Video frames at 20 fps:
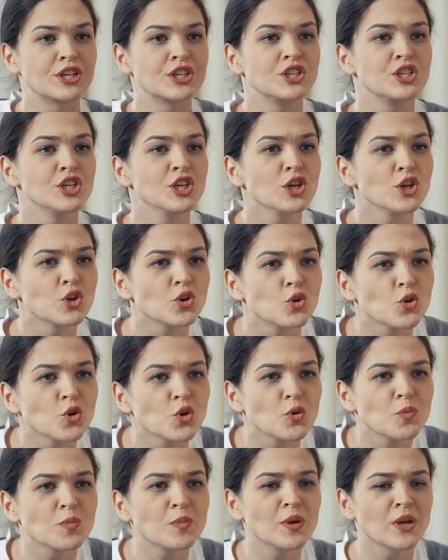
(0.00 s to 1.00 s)
I'm too busy.
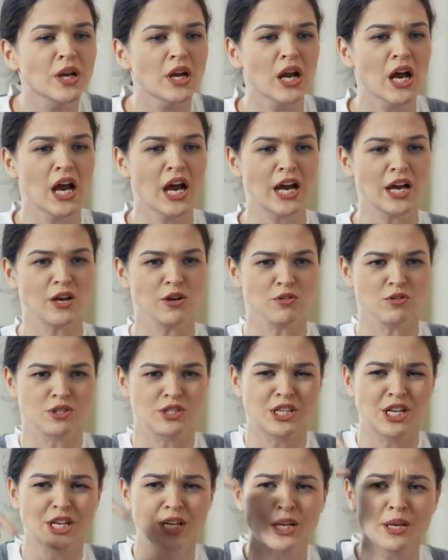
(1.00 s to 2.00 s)
I've got two young
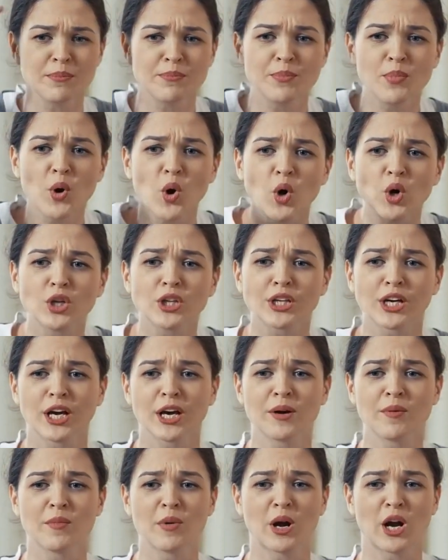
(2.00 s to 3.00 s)
daughters to take
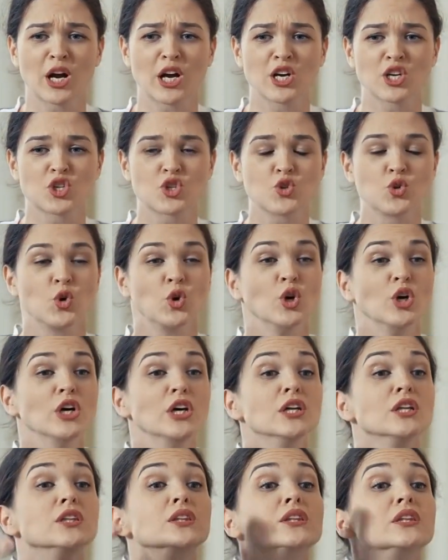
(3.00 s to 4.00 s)
care of, and I'm going to
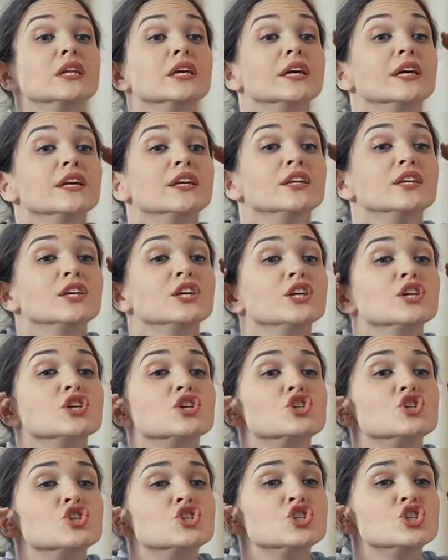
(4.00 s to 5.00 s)
take care of them.
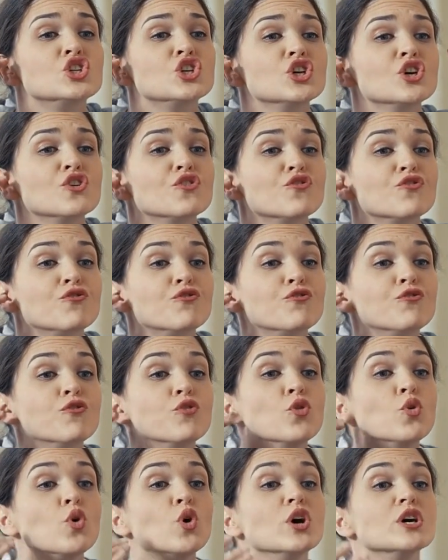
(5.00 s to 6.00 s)
And I'm
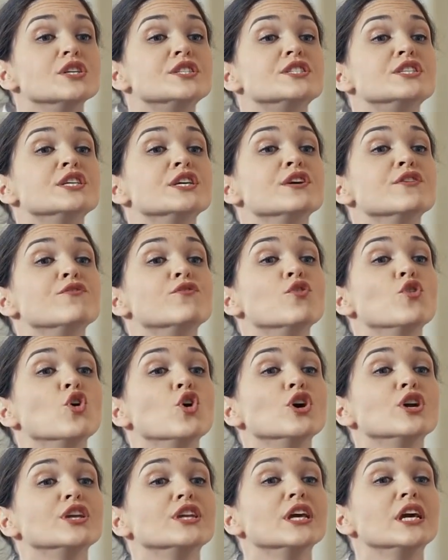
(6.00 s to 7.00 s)
going to outlive
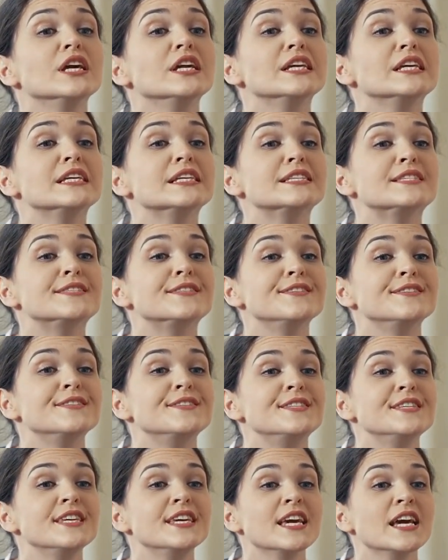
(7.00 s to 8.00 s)
you, Mister
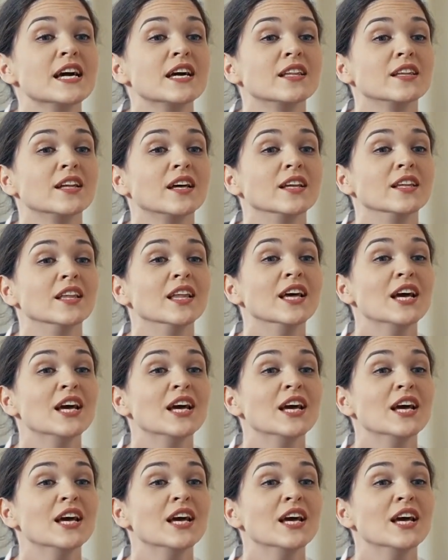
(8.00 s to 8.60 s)
Chemotherapist.